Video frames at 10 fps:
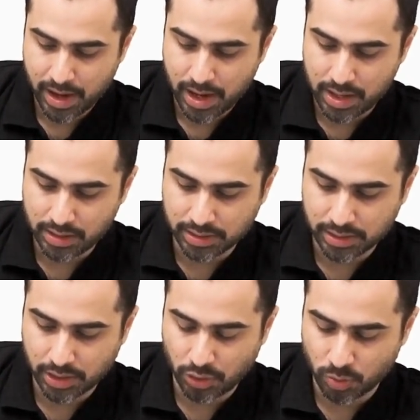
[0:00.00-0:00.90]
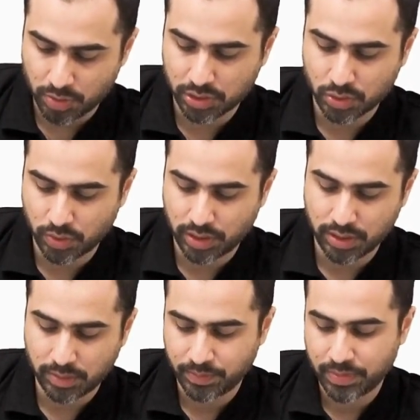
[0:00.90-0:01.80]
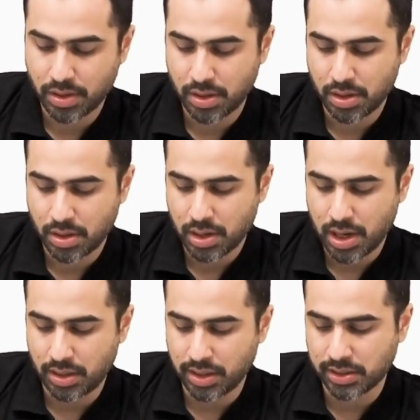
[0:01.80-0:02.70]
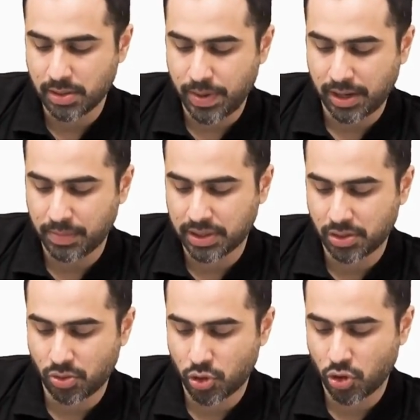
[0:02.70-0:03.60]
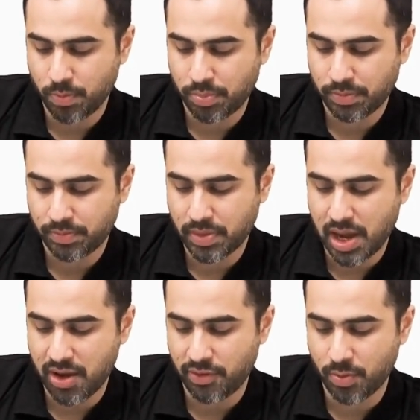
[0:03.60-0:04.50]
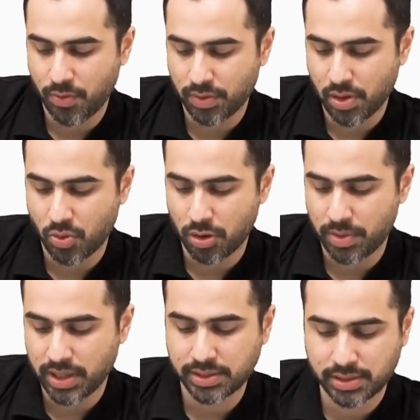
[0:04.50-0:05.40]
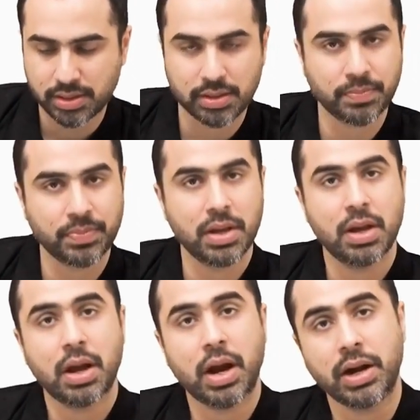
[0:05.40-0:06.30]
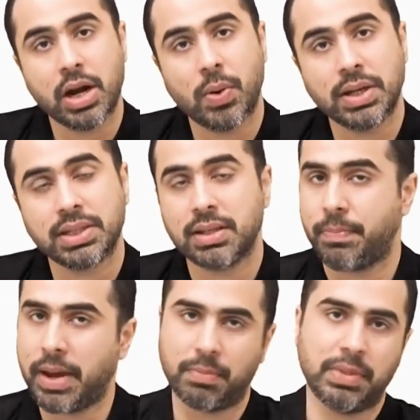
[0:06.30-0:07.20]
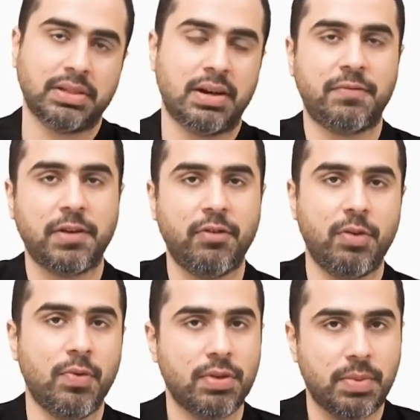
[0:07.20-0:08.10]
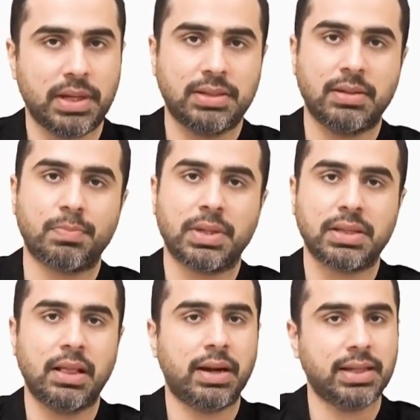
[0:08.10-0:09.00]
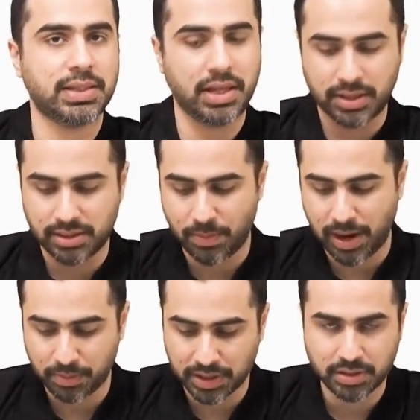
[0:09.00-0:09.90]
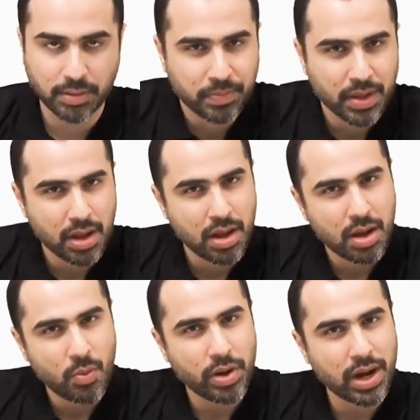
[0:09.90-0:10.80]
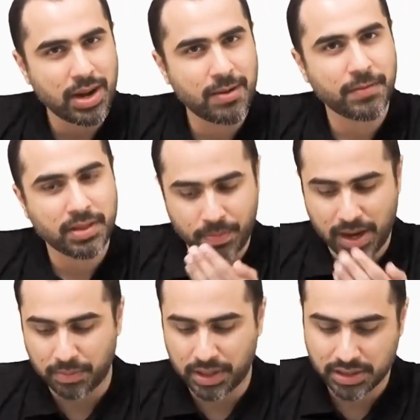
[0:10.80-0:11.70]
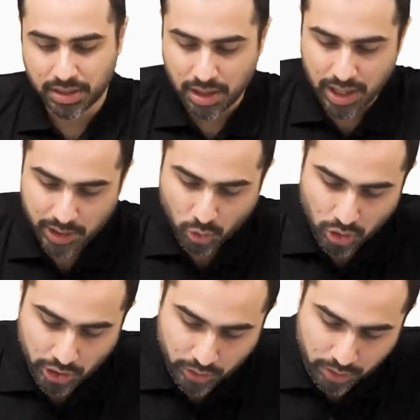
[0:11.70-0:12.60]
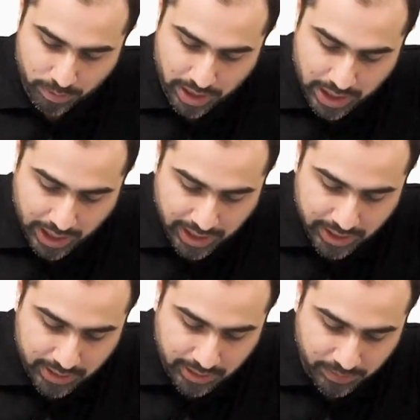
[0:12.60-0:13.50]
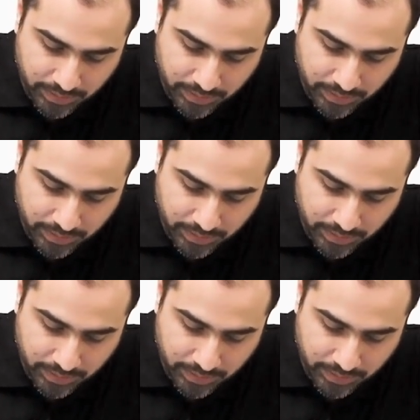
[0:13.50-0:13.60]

and this is the humerus over here and there is a pec major on top. I have removed the whole breast and now I see the pec major. After I remove the breast, the muscle that I see here is the pec major. When I lift the pec major, I told you behind it,